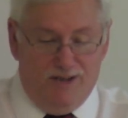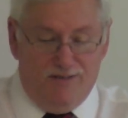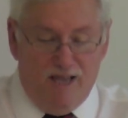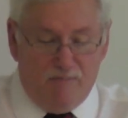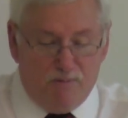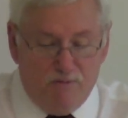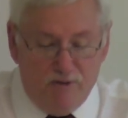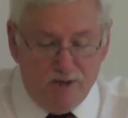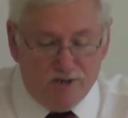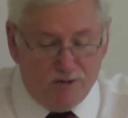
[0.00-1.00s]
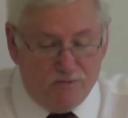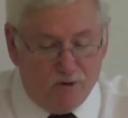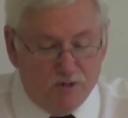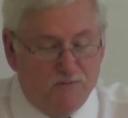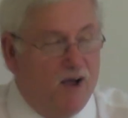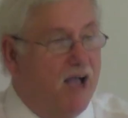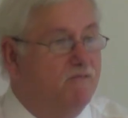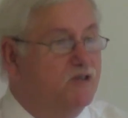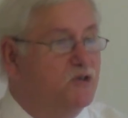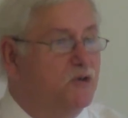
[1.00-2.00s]
and that provision, verse
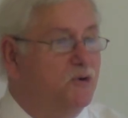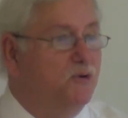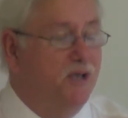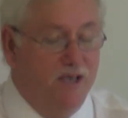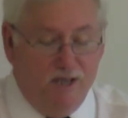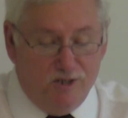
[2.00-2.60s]
five, is who?